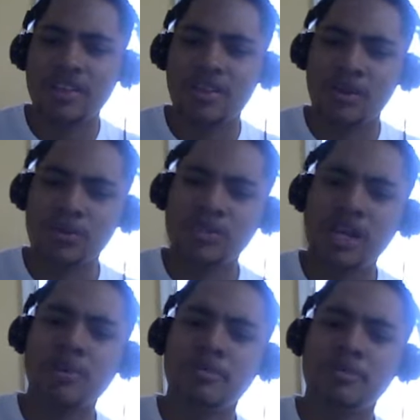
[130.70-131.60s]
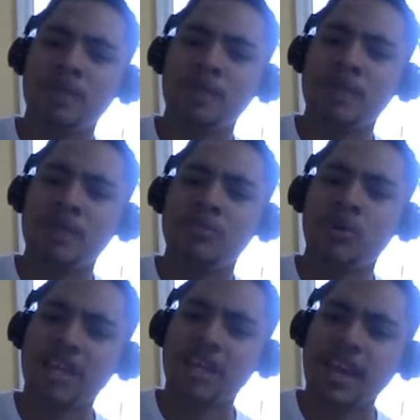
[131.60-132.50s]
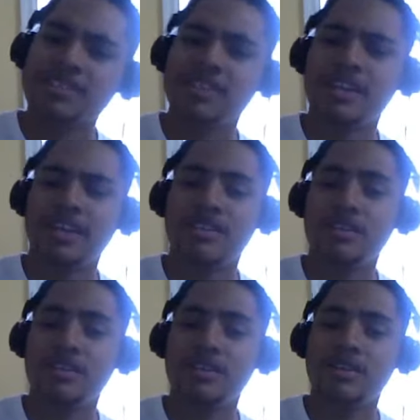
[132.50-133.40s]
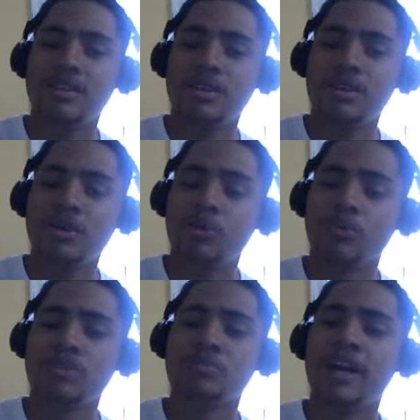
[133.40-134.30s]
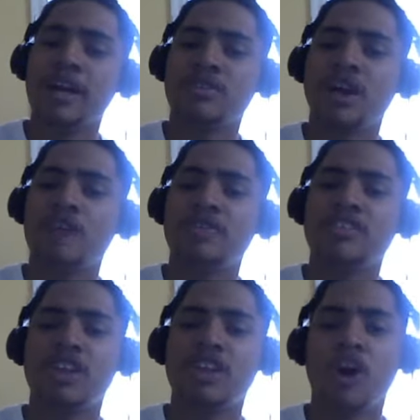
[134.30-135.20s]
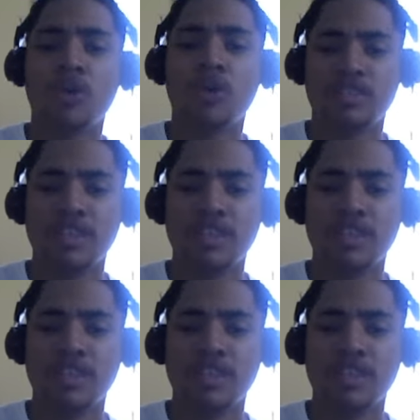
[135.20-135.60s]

Those Arabs might be more K-select, whereas blacks are obviously R-select.